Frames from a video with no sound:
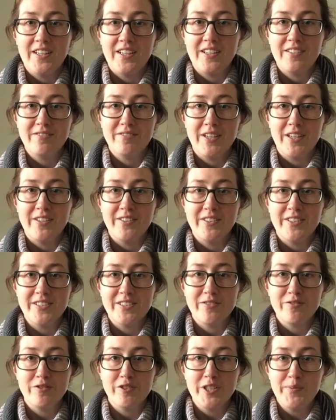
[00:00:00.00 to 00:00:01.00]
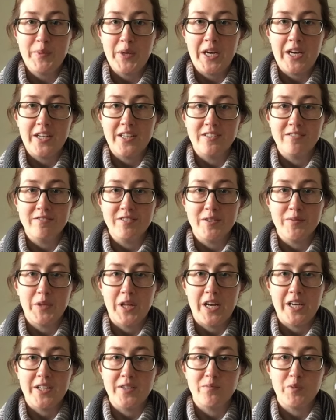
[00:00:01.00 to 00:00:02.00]
I found this free pattern from
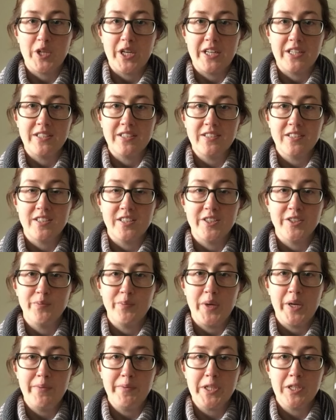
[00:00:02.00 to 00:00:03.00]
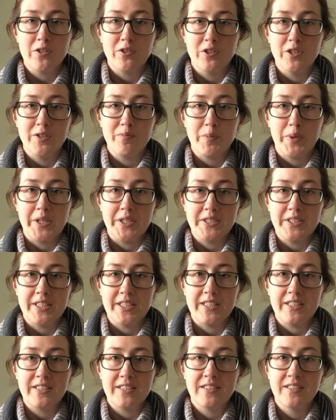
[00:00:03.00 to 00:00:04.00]
Lion Brand called Baby Corn
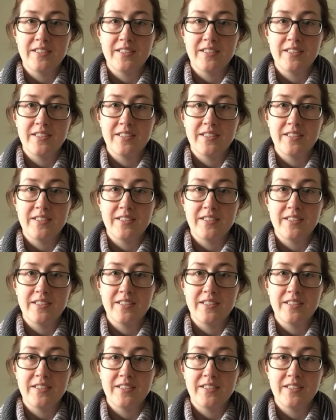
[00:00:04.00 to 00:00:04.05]
Bunting,